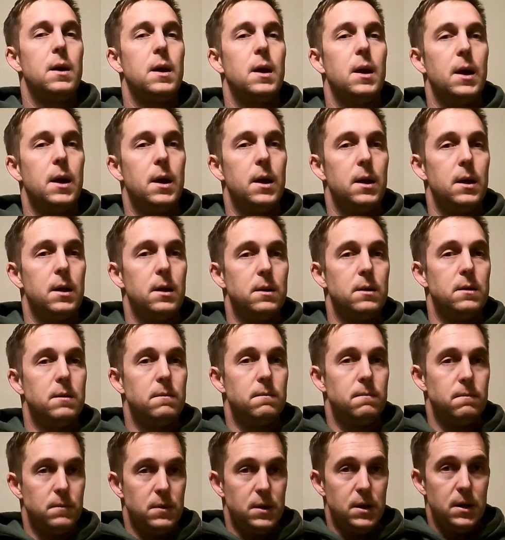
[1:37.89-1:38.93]
and
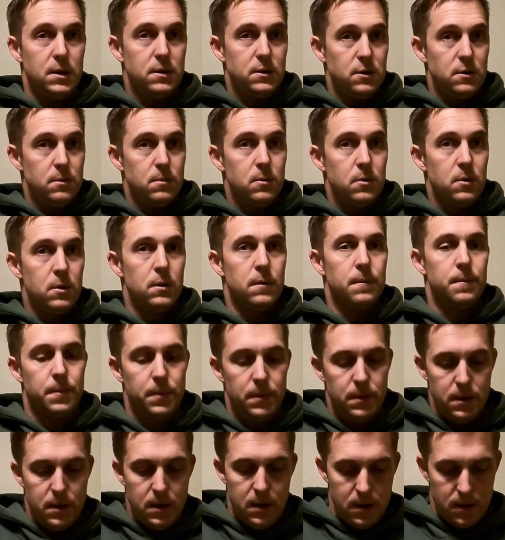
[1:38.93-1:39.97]
you get 2 more.
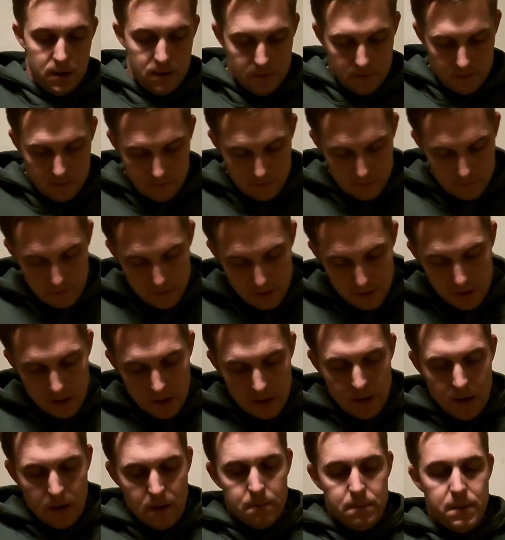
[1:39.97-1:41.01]
And
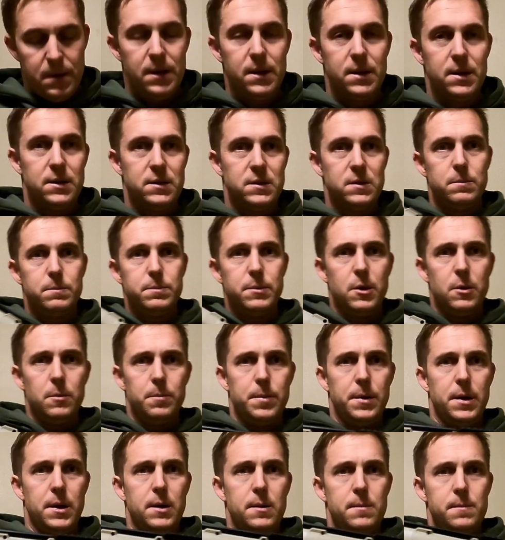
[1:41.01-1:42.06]
being that it's a
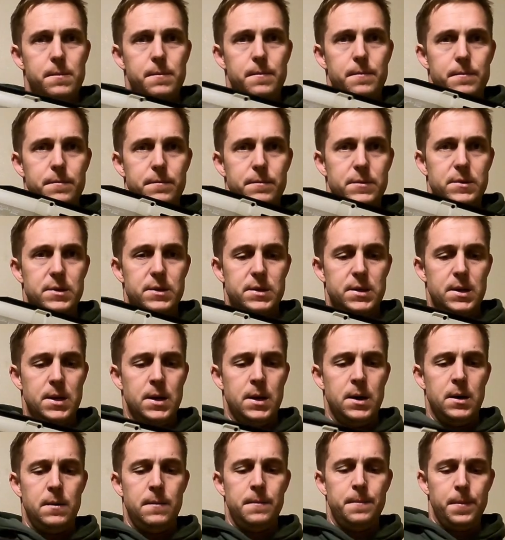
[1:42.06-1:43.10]
bullpup
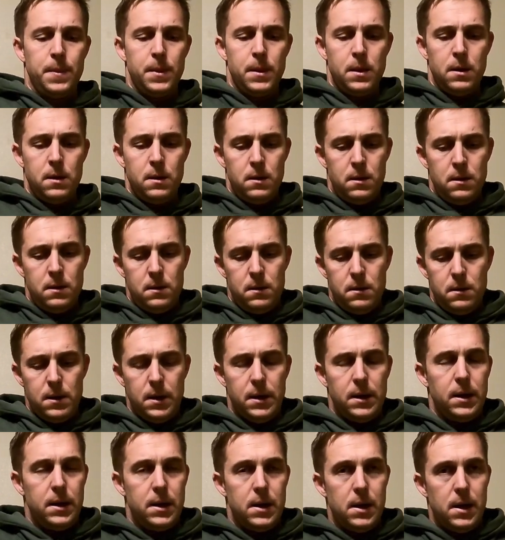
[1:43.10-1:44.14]
design,
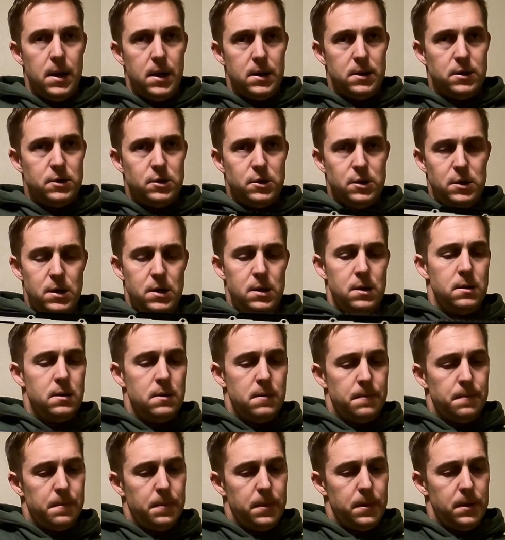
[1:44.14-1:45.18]
like a KSG,
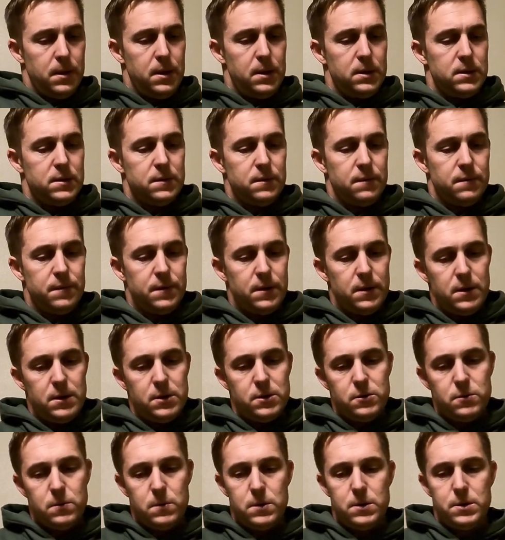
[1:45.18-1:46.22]
it's a very
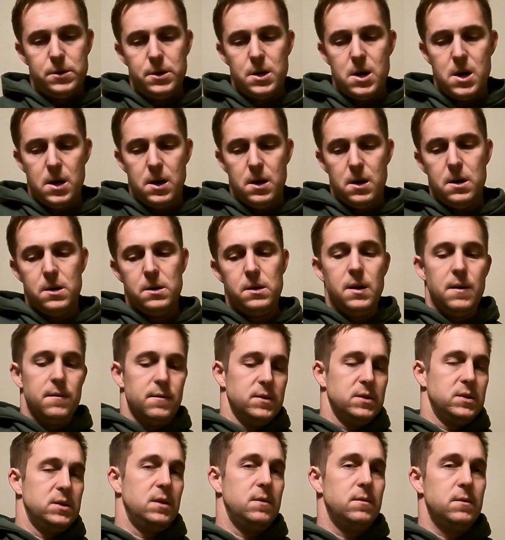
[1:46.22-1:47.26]
short shotgun. You have a
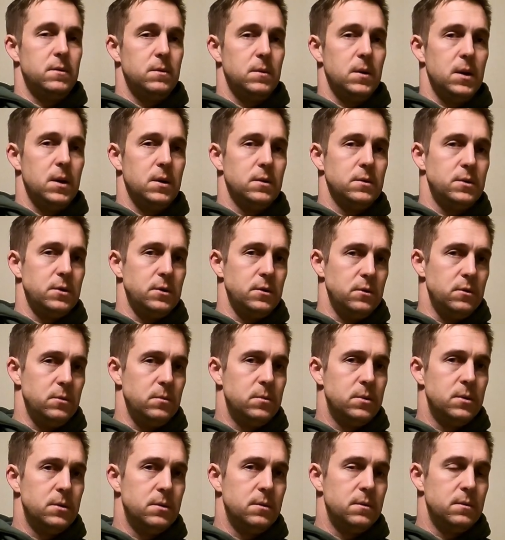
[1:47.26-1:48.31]
7-round tube
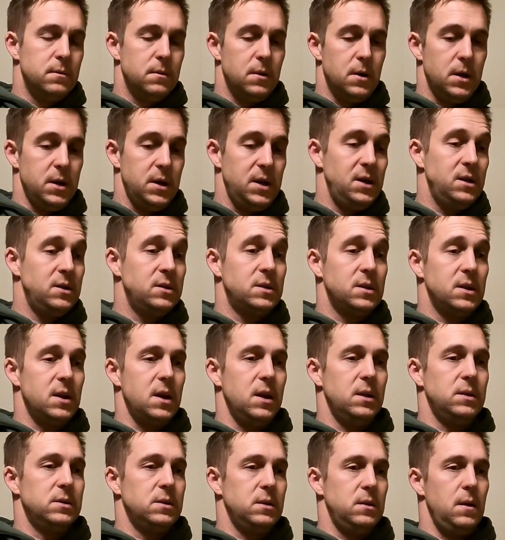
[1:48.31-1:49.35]
on each
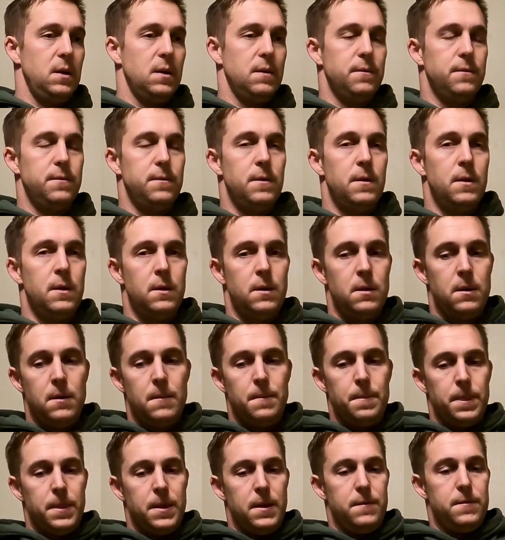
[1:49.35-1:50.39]
side. So you have,
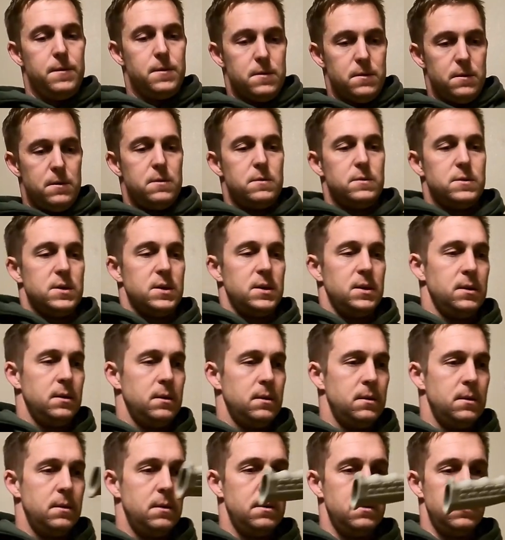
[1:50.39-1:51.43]
if you're using
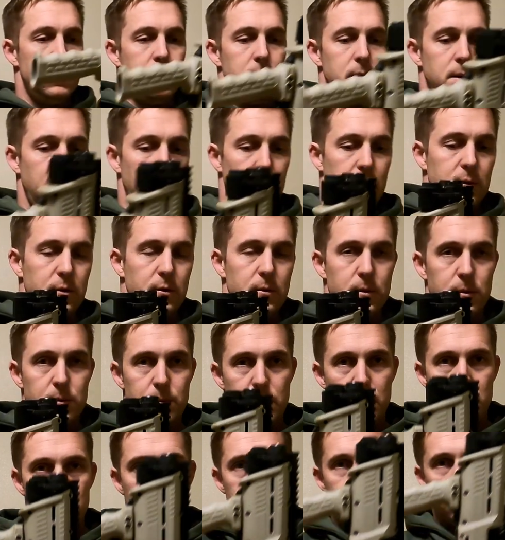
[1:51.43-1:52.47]
like 2
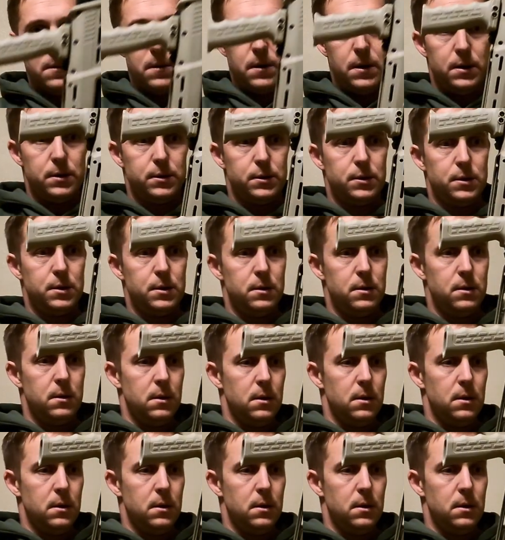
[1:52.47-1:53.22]
3/4 inch,